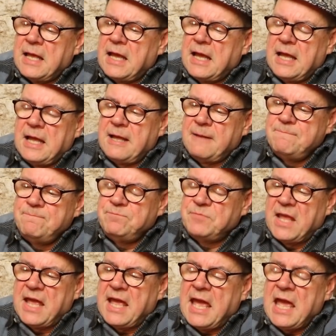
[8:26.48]

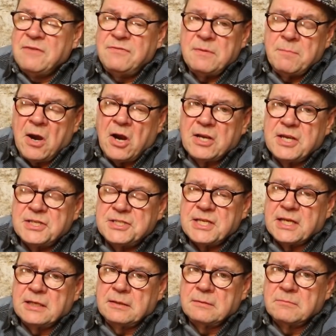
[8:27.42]
um, heavy
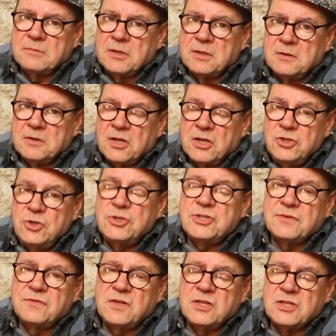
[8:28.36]
marketing,
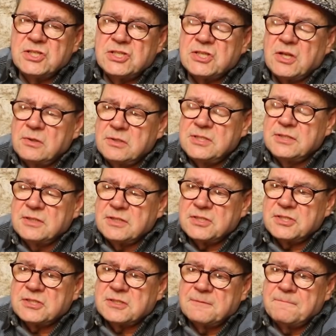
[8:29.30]
use of
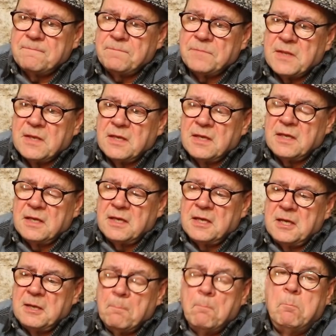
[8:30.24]
consultants,
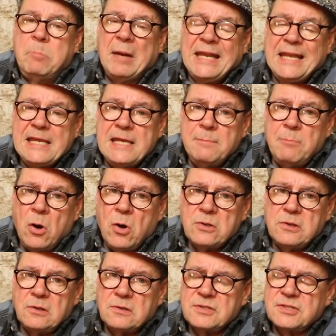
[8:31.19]
blingy
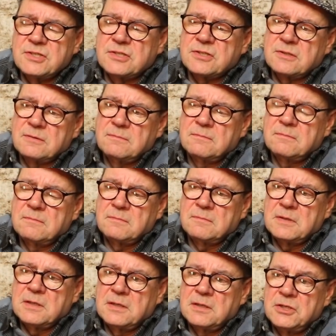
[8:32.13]
bottles,
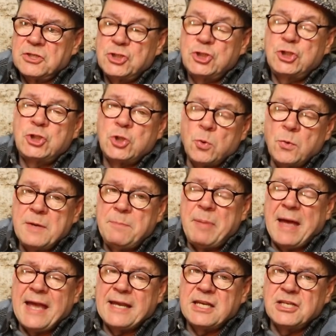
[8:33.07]
showy
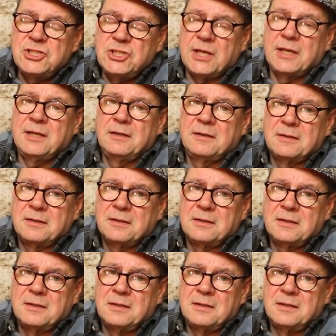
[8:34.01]
packaging,
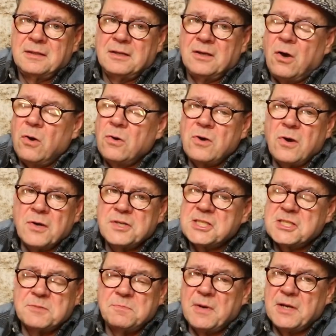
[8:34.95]
all
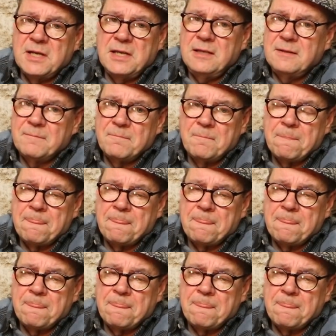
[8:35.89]
costs money.